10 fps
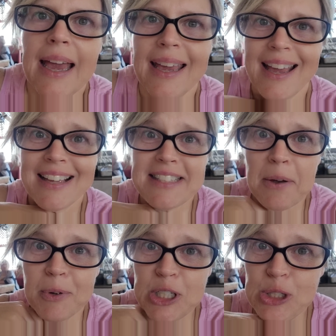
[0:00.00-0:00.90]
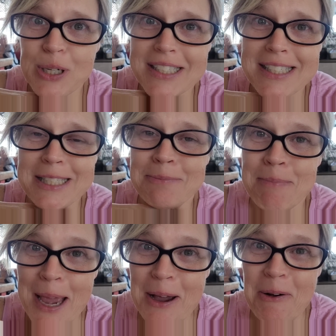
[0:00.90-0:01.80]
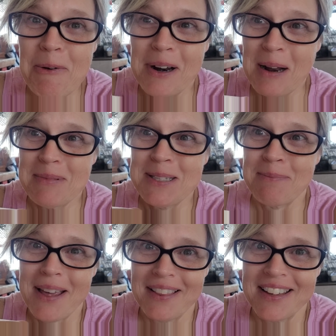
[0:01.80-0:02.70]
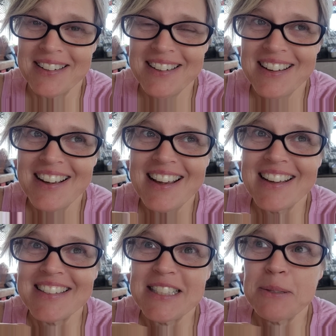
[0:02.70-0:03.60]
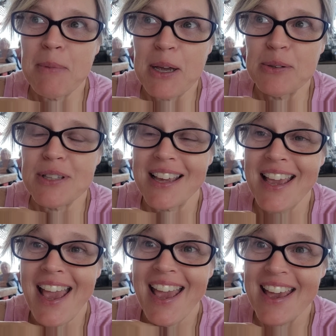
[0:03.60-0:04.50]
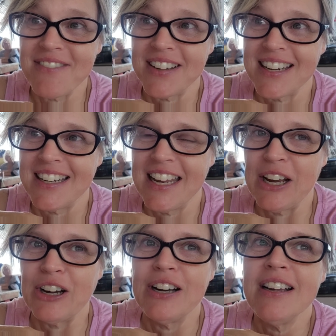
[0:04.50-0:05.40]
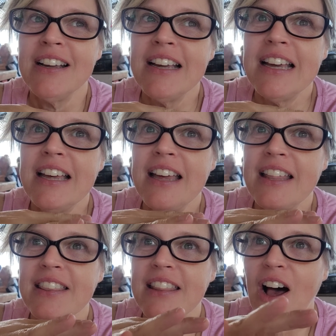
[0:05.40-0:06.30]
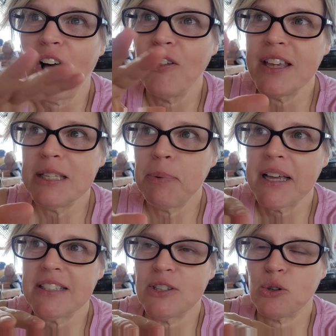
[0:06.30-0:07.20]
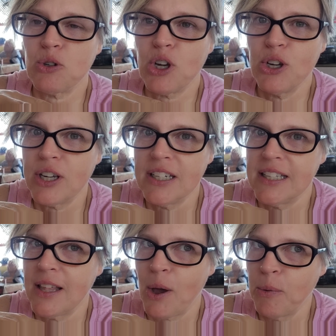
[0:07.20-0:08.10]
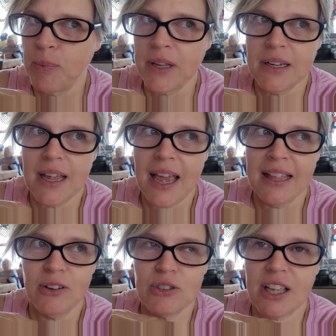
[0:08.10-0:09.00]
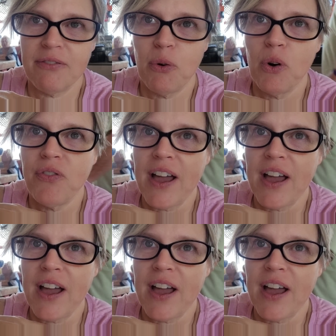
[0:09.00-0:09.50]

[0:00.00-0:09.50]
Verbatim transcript: Hey guys, I wish you could smell what I'm smelling. It smells like heaven in here. All these places are cooking in the open and there's like four